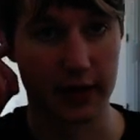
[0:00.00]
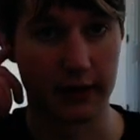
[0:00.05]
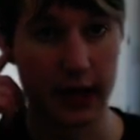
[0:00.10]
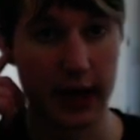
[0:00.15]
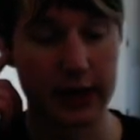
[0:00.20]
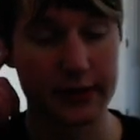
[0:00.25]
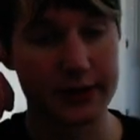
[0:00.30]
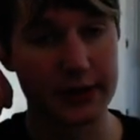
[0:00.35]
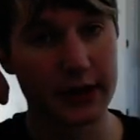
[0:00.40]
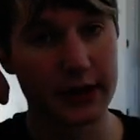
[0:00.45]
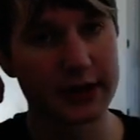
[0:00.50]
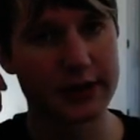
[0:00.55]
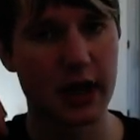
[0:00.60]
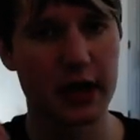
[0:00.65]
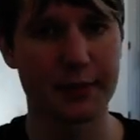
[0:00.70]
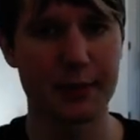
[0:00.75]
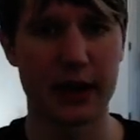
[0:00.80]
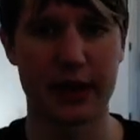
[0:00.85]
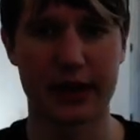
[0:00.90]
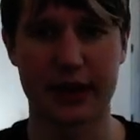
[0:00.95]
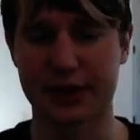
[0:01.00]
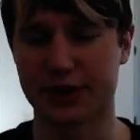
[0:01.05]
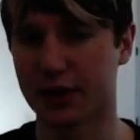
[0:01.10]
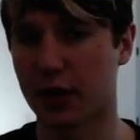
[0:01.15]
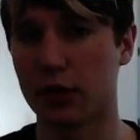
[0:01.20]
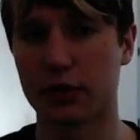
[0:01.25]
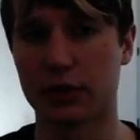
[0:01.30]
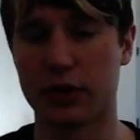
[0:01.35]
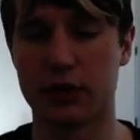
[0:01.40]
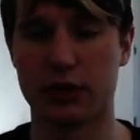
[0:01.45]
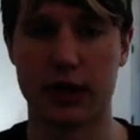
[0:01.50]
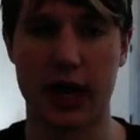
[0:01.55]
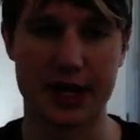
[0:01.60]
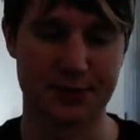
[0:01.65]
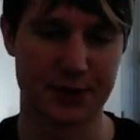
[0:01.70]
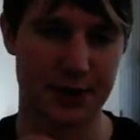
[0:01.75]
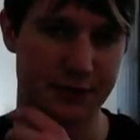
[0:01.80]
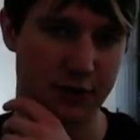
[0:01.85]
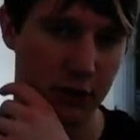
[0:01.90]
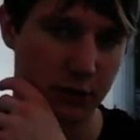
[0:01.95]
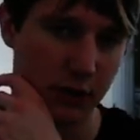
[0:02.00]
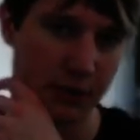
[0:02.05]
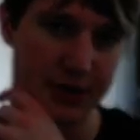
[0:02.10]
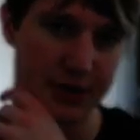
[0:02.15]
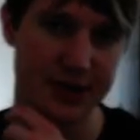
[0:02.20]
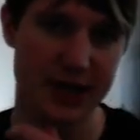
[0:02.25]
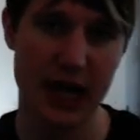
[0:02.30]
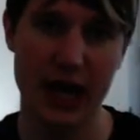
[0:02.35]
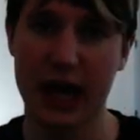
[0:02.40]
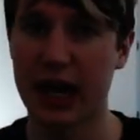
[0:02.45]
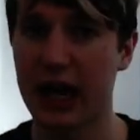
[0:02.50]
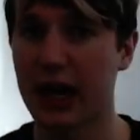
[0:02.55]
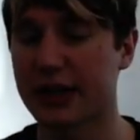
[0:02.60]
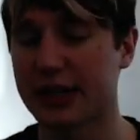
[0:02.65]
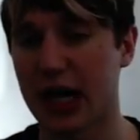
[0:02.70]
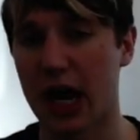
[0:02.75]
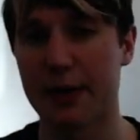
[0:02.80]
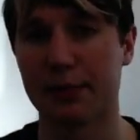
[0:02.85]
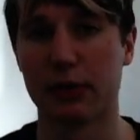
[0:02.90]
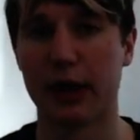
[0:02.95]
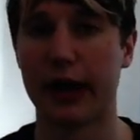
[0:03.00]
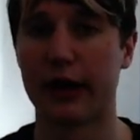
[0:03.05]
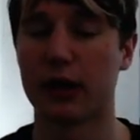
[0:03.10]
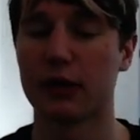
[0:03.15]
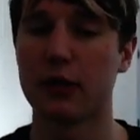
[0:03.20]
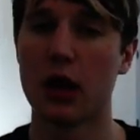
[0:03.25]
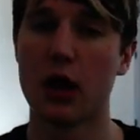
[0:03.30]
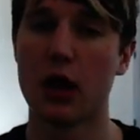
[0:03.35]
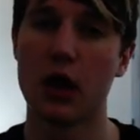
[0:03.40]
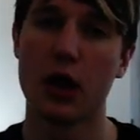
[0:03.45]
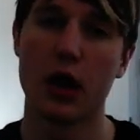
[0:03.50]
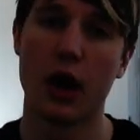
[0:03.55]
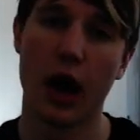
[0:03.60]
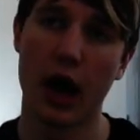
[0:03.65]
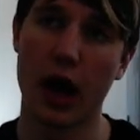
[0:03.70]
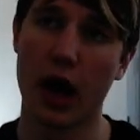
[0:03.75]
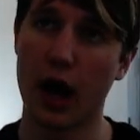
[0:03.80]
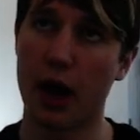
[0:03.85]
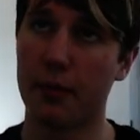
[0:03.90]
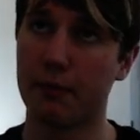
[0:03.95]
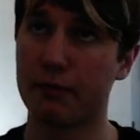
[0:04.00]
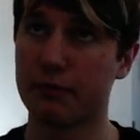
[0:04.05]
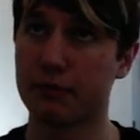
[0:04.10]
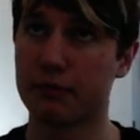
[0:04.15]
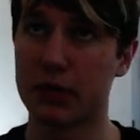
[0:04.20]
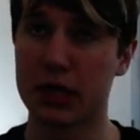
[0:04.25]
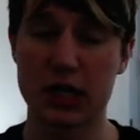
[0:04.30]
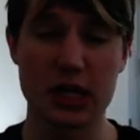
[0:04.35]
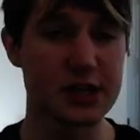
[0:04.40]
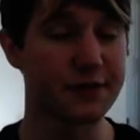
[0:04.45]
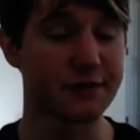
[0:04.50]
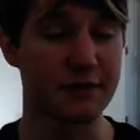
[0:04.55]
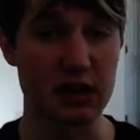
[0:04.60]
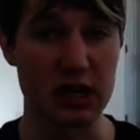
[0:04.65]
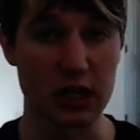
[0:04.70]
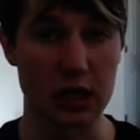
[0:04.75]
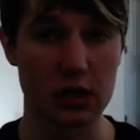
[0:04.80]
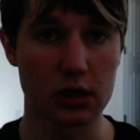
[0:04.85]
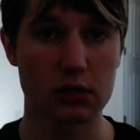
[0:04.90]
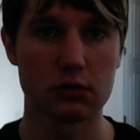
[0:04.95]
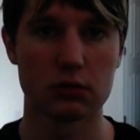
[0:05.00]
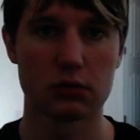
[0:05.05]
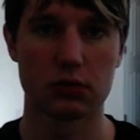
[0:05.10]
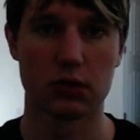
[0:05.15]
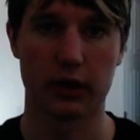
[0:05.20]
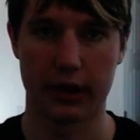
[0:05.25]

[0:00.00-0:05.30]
So let's talk about like a solo queue aspect for a moment. Say I got a top laner, and he's feeding, all right?